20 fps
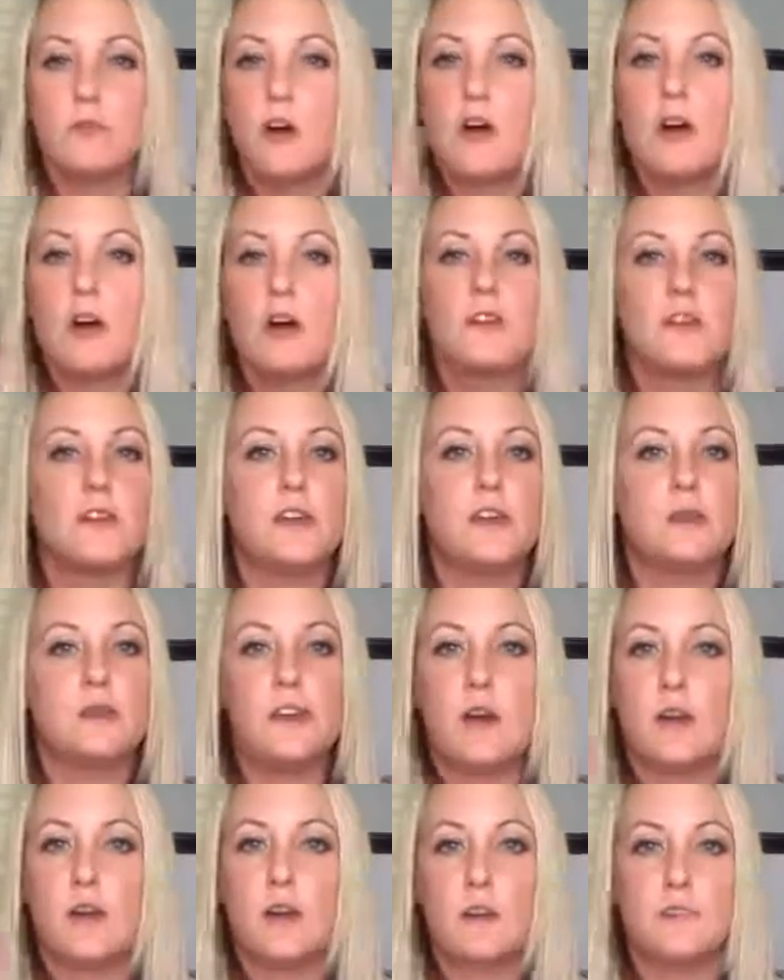all year
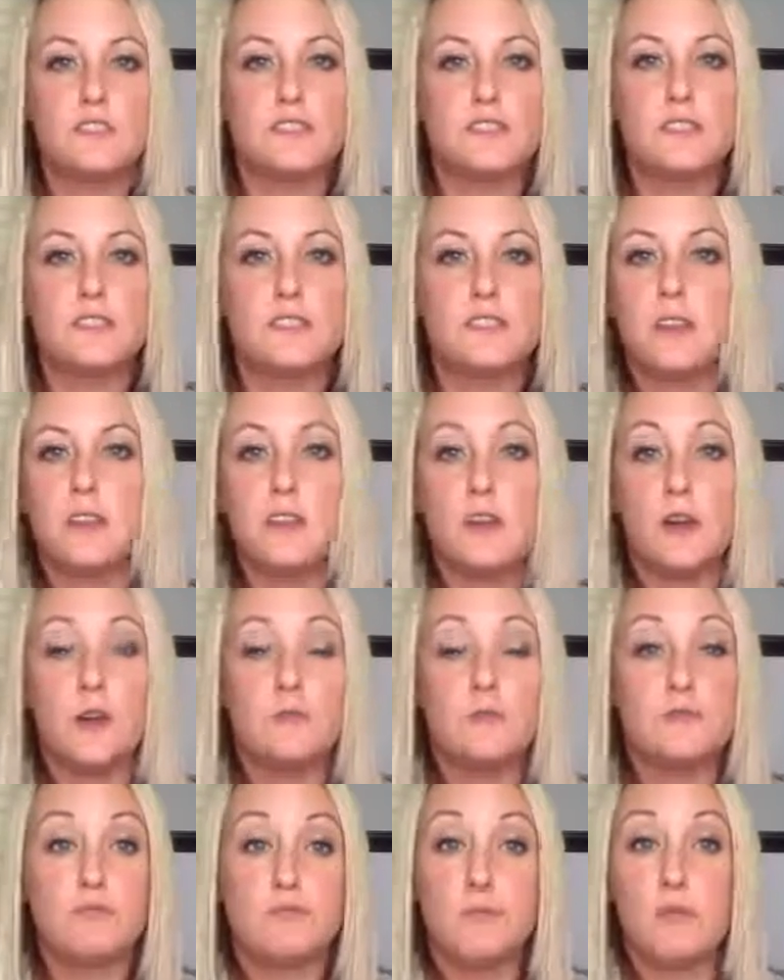long, just,
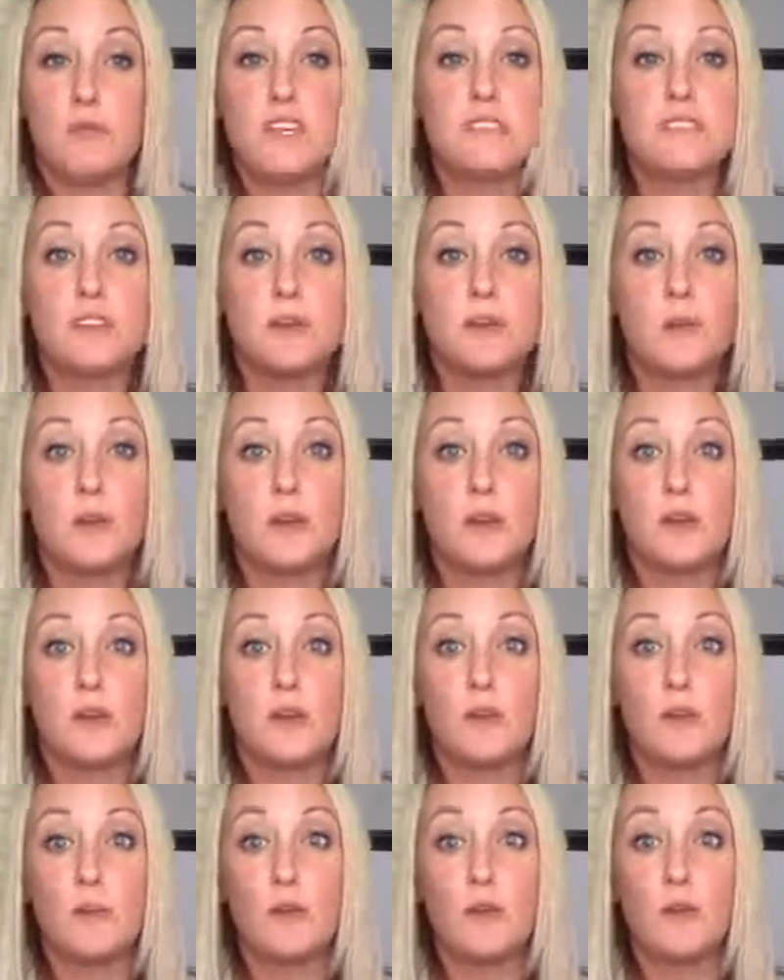because
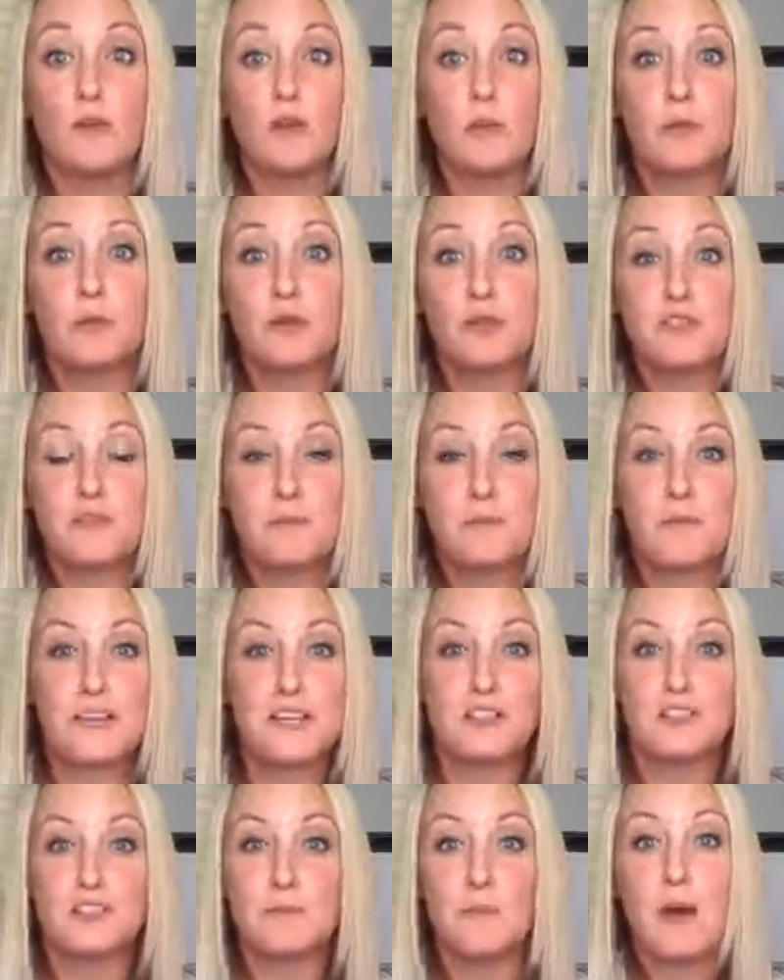the perfect person
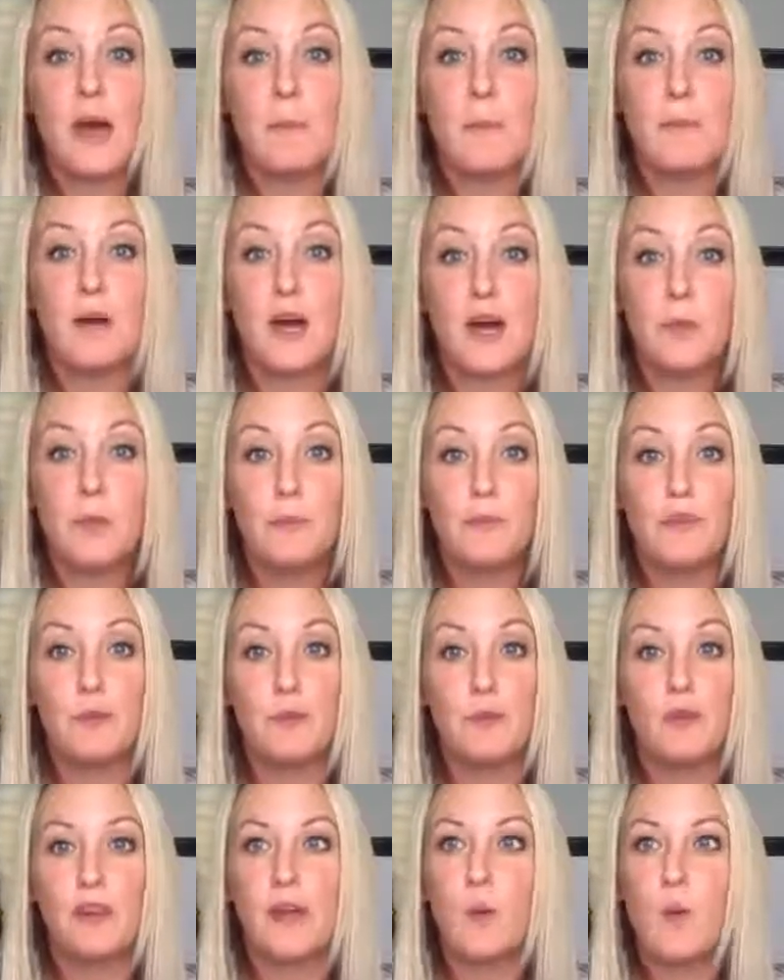might just pop up
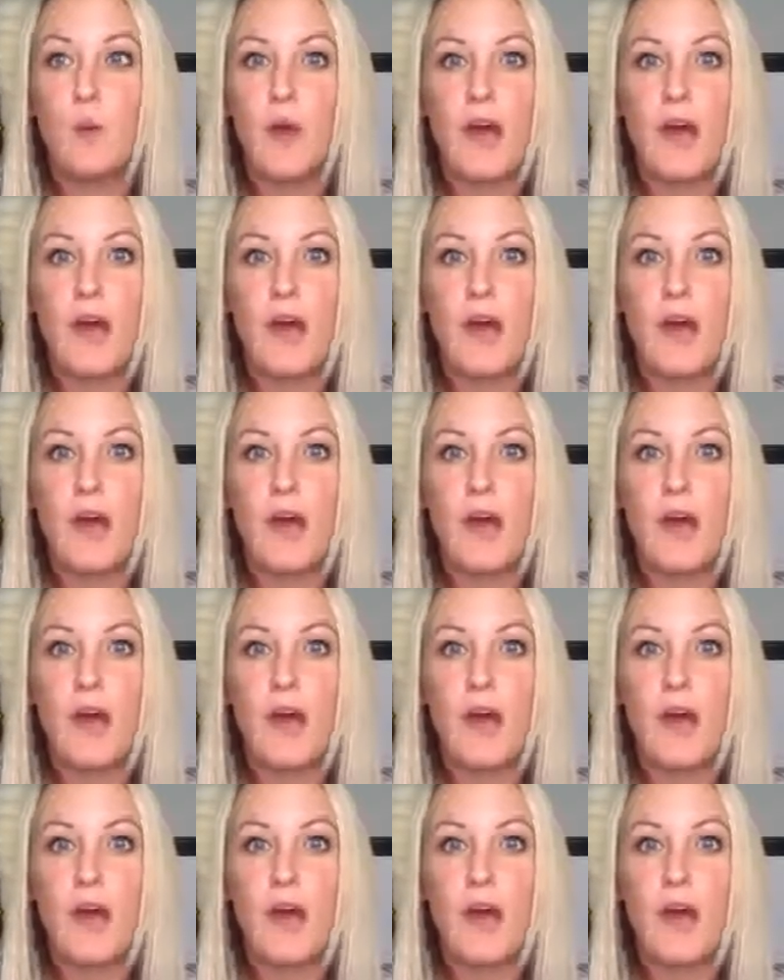and we're like,